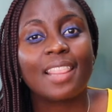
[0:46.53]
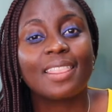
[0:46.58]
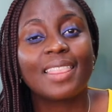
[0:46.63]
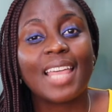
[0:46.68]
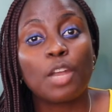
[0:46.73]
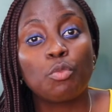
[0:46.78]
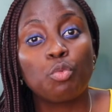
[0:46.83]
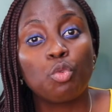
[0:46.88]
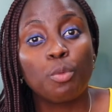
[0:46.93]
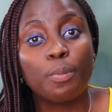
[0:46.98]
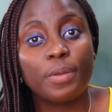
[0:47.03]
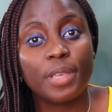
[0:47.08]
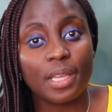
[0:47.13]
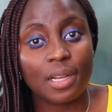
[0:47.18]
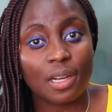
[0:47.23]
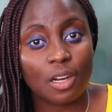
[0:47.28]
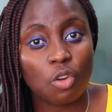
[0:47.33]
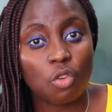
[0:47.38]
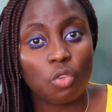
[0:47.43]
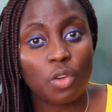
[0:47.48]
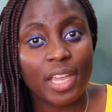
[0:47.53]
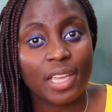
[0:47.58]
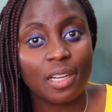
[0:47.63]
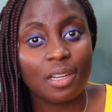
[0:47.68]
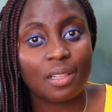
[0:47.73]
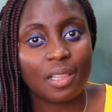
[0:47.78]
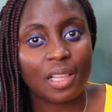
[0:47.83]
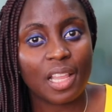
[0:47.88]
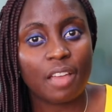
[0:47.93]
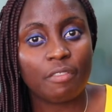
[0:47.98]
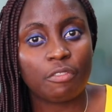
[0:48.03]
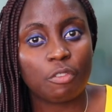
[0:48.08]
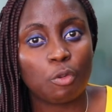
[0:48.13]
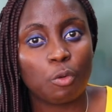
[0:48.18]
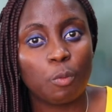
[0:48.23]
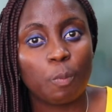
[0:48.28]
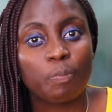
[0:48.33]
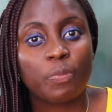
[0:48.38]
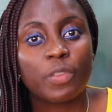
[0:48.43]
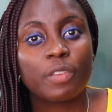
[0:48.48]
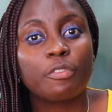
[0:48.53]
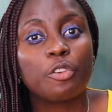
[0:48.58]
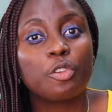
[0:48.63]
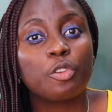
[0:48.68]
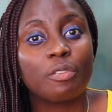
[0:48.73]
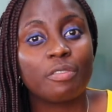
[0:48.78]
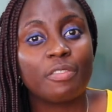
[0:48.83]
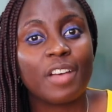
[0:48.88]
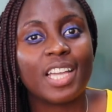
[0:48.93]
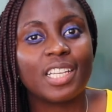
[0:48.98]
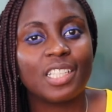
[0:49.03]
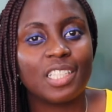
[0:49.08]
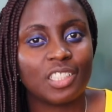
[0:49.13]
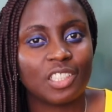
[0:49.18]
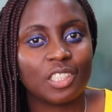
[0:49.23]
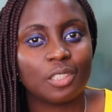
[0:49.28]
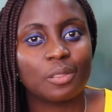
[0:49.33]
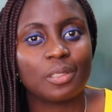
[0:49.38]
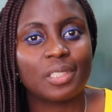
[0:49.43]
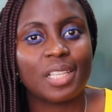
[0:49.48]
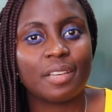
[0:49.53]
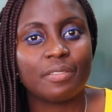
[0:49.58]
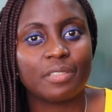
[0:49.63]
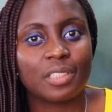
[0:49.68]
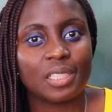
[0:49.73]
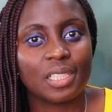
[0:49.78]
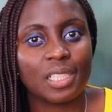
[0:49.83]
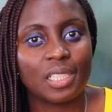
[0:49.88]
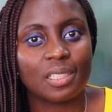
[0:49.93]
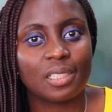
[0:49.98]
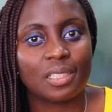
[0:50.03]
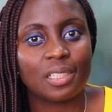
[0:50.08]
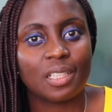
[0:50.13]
that will be at a greater level for your financial services.